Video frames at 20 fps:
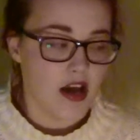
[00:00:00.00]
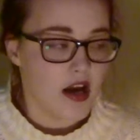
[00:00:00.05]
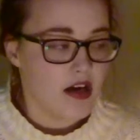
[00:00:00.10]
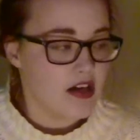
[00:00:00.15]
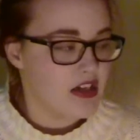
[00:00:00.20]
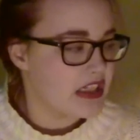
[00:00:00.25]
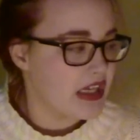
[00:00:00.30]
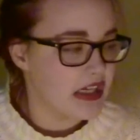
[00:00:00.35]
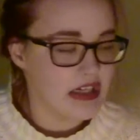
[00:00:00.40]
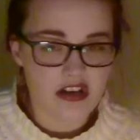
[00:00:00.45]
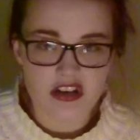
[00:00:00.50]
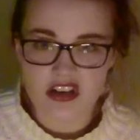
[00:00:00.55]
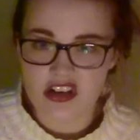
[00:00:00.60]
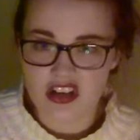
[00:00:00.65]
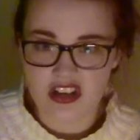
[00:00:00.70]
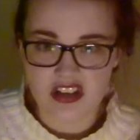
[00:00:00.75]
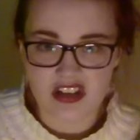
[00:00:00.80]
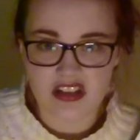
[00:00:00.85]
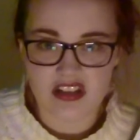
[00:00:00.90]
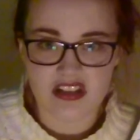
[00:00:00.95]
I thought
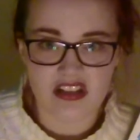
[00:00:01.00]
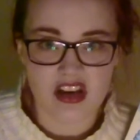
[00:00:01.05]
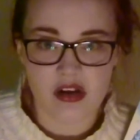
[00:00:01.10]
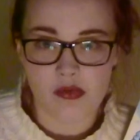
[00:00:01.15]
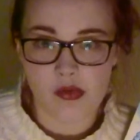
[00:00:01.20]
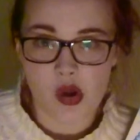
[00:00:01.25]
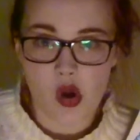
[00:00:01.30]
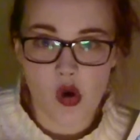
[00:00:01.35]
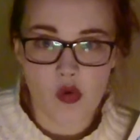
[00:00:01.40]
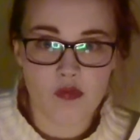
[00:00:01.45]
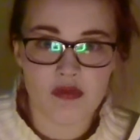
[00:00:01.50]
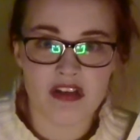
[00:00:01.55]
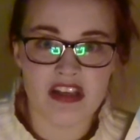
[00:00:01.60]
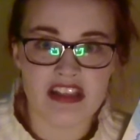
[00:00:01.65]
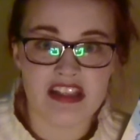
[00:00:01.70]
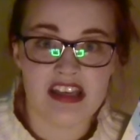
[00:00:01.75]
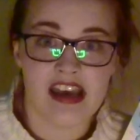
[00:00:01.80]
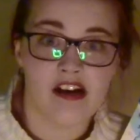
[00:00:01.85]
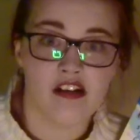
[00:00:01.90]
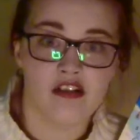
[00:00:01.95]
shall we open
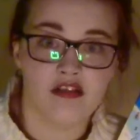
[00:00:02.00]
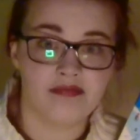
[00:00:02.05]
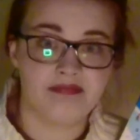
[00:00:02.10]
it now